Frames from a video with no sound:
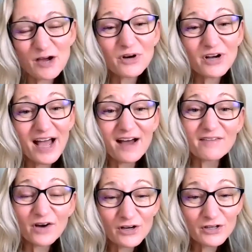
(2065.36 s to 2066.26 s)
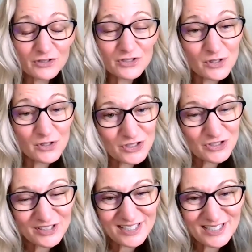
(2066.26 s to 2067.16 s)
will have all your
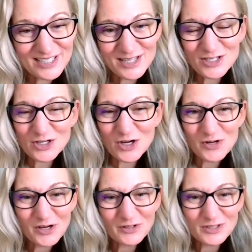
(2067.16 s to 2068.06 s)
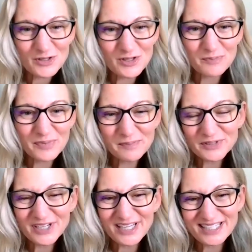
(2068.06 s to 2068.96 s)
social links in the show notes so that
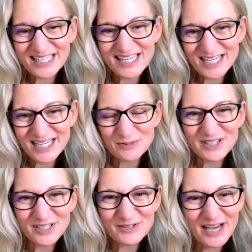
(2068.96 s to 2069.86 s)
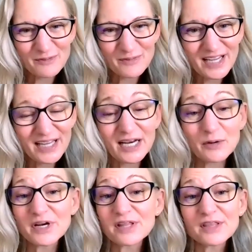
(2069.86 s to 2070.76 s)
people can connect with you that way. And I
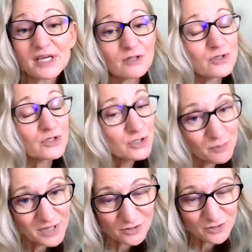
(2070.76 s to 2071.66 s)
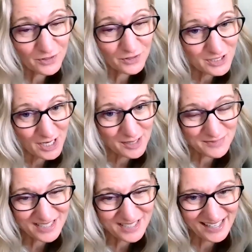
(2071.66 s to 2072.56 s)
want to thank you so much for your time
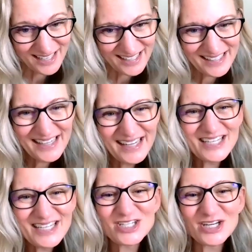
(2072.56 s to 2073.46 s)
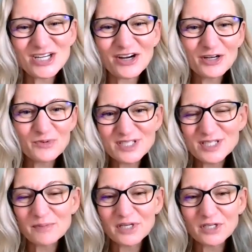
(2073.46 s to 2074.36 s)
today, sharing your
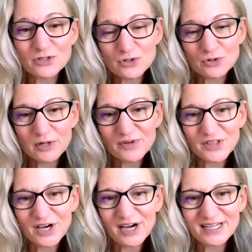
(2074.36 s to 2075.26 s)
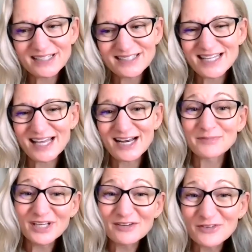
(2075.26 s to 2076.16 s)
wisdom and your story with the audience. And I'm
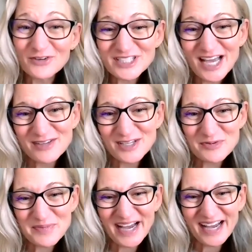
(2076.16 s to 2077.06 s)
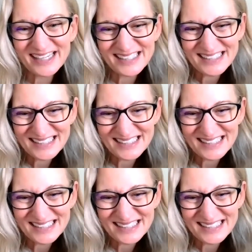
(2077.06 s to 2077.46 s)
looking forward to having you back.